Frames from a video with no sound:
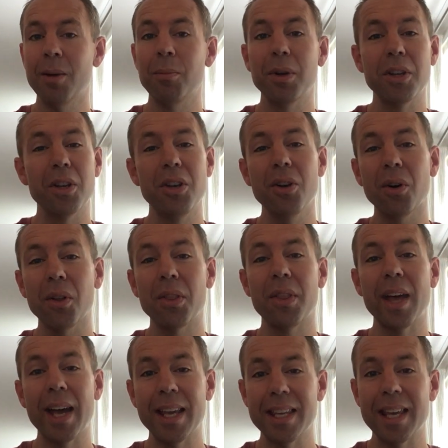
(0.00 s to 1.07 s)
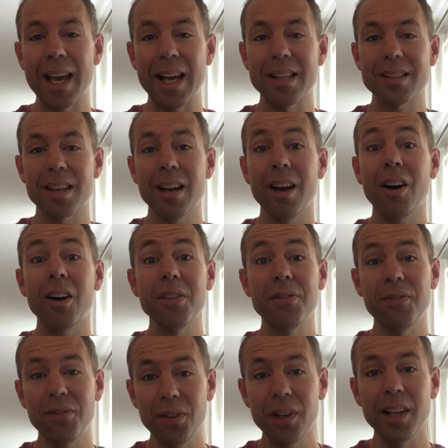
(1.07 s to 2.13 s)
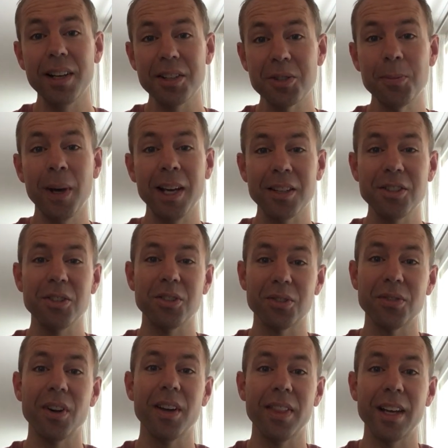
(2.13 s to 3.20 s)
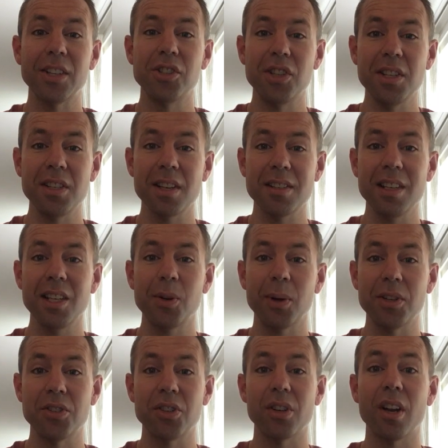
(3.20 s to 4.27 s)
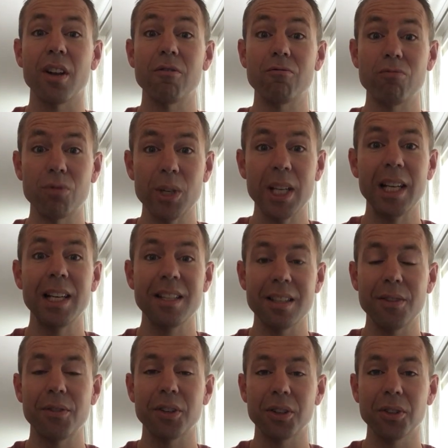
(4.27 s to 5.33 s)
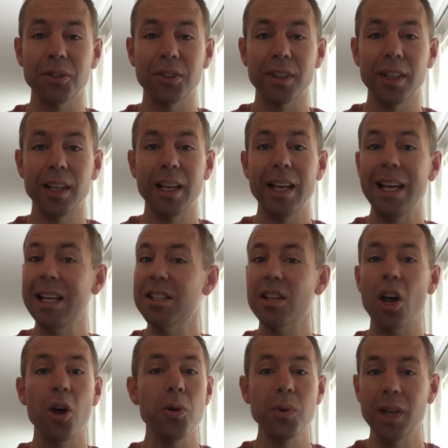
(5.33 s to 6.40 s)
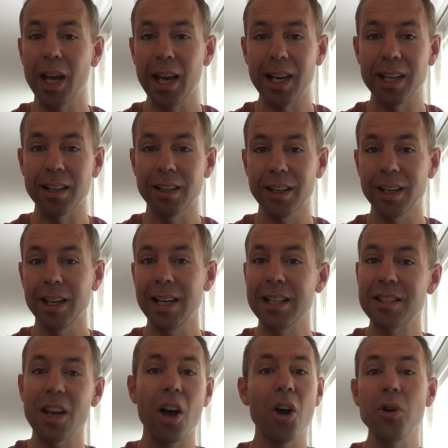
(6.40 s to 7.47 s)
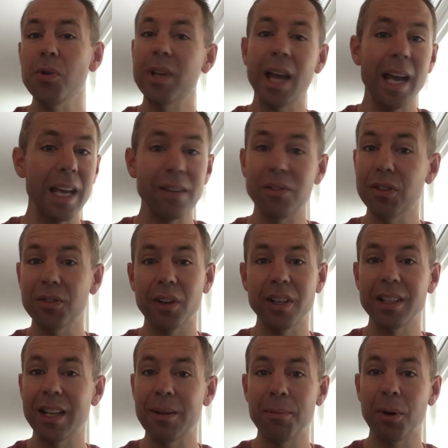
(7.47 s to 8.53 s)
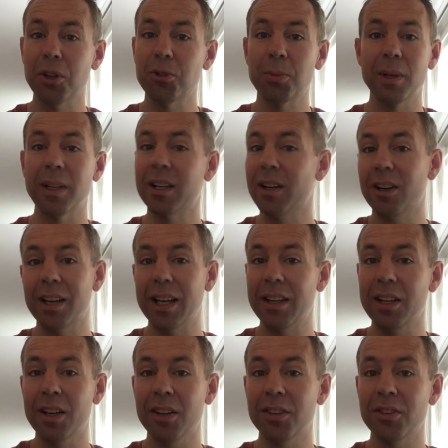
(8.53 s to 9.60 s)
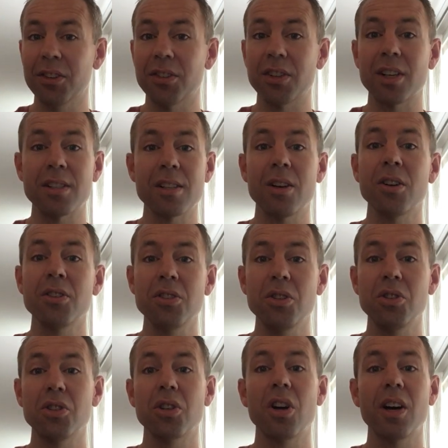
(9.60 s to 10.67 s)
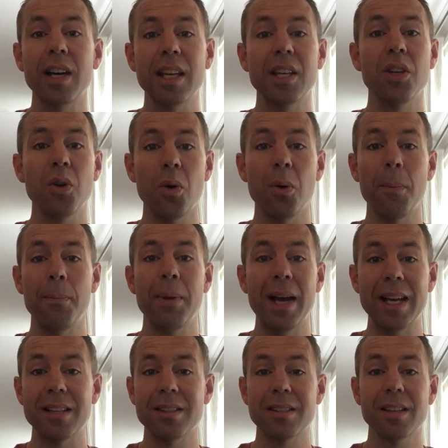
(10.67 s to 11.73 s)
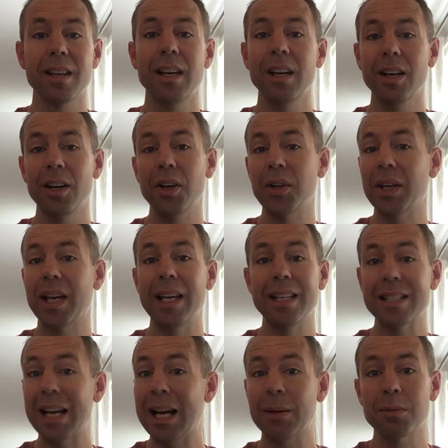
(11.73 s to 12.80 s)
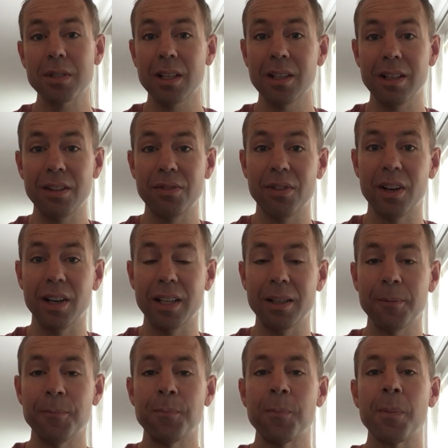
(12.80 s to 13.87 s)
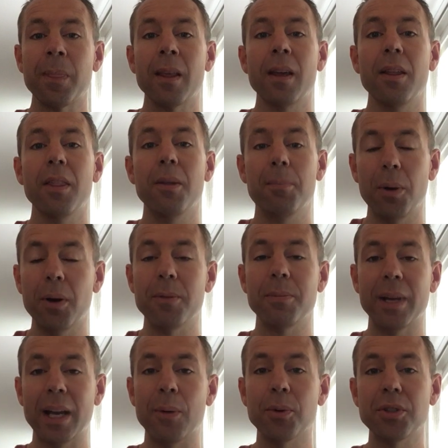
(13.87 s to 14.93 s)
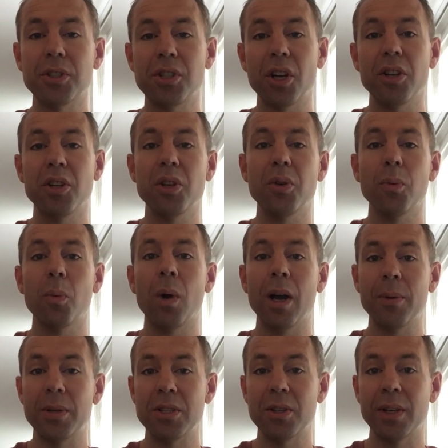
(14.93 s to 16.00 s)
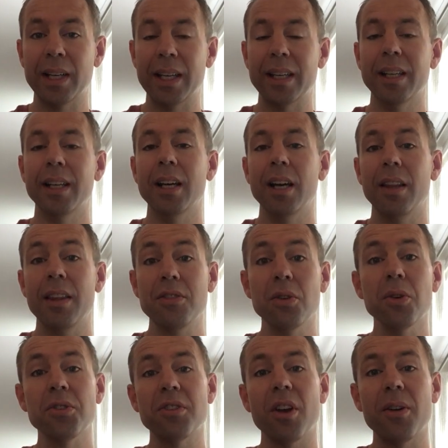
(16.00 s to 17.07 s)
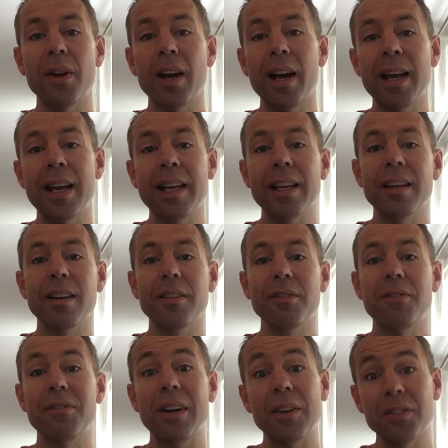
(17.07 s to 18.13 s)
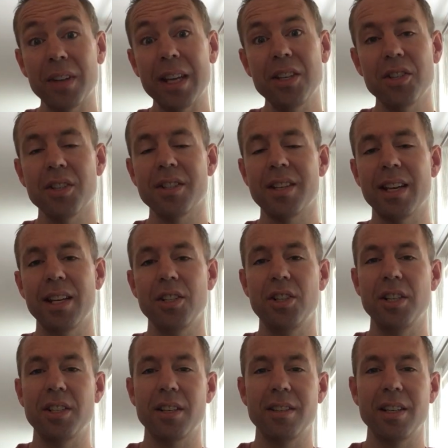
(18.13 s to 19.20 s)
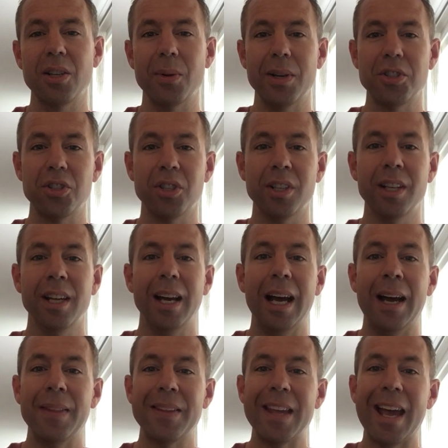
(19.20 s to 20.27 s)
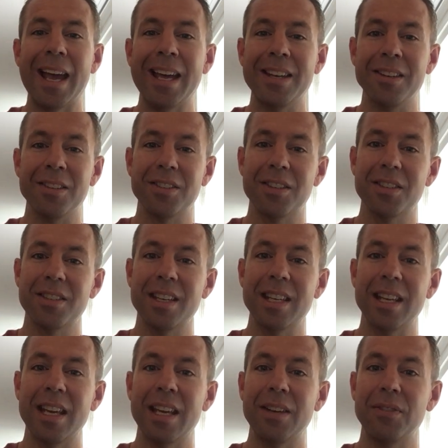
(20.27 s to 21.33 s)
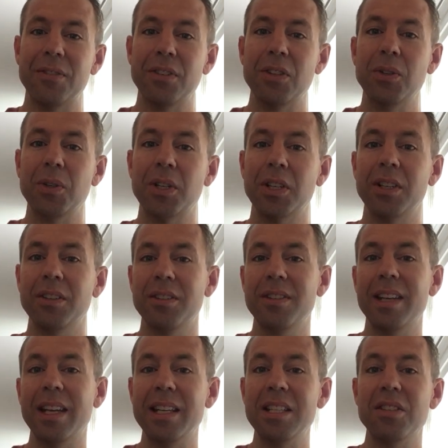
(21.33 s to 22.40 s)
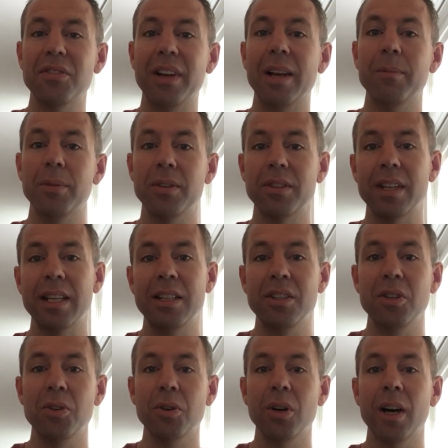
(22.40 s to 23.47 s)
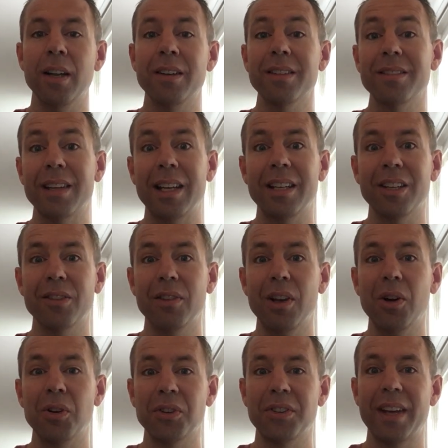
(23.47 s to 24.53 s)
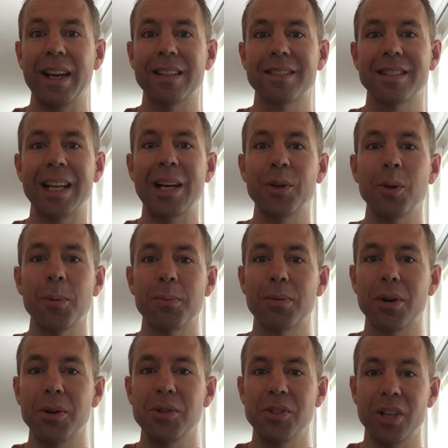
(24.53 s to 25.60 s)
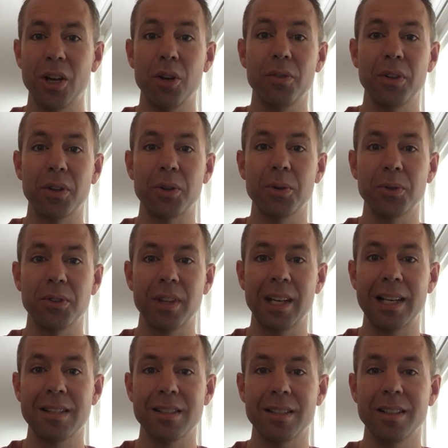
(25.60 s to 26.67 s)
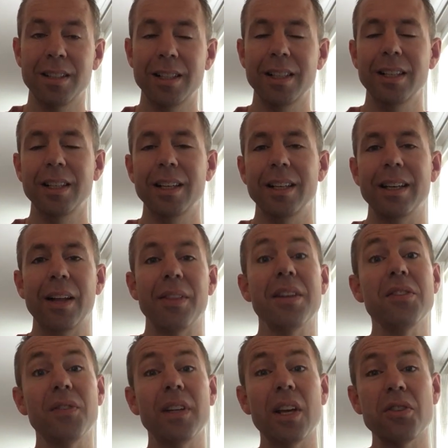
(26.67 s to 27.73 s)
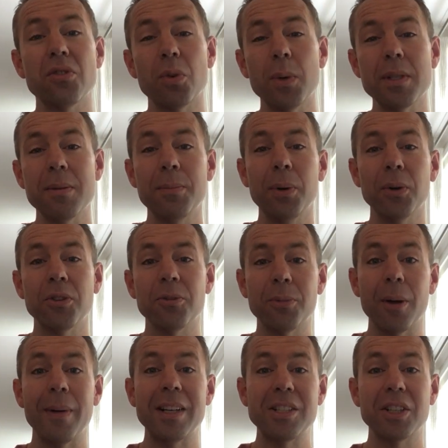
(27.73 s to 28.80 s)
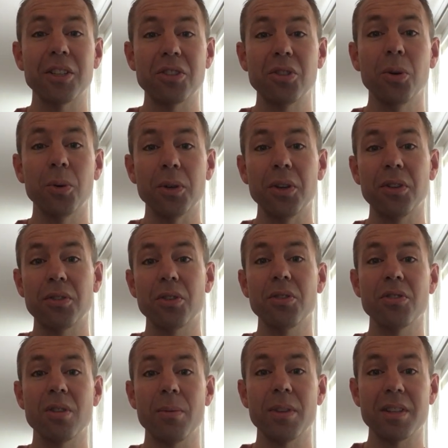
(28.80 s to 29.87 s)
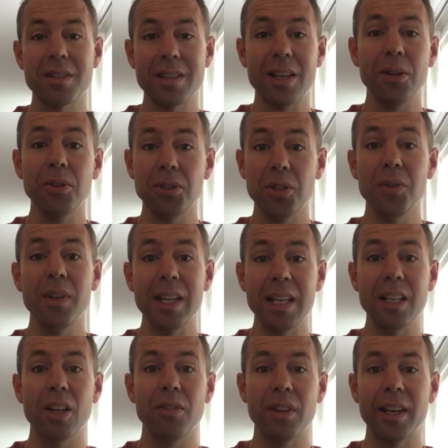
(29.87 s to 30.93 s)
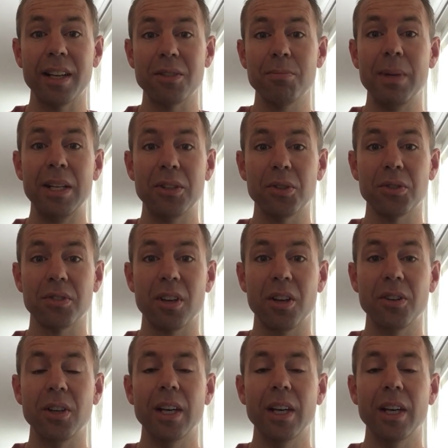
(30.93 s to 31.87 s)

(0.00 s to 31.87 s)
But you're not there yet. I fully expect you to find that GCSE question really difficult. It's okay. It's okay if you find it impossible and can't get the answers, as long as you try your best. Okay, it's absolutely fine. The point being, I want to show you why we're doing it. There's also a foundation tier GCSE question at the end to see if you can see any development in your understanding of long text and how you approach it over the course of the lesson. Now, these videos are always important, but I'm actually going to talk you through some of the skills you need over the next minute or so.